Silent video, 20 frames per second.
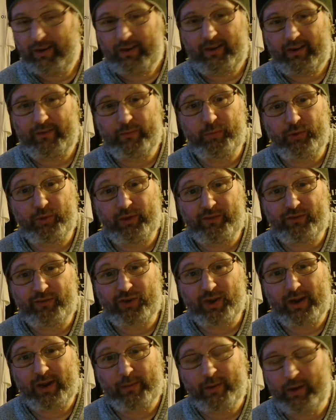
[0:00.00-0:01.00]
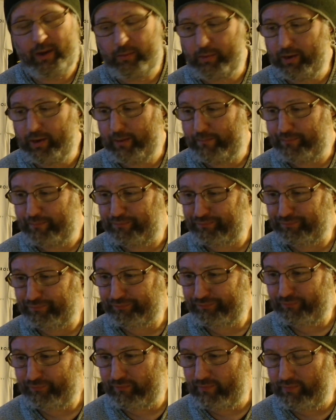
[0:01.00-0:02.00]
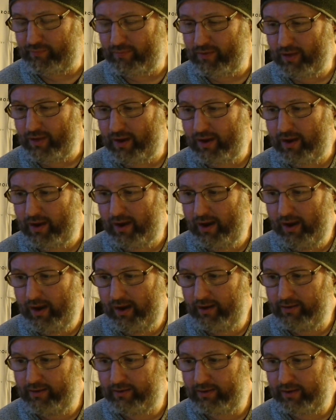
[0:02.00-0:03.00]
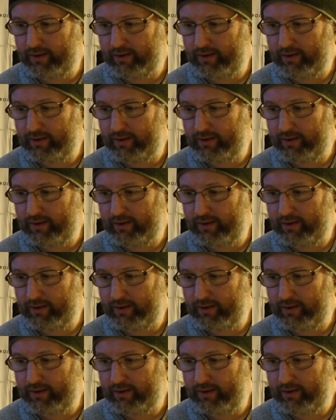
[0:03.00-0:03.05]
Have a brief chat about beer, and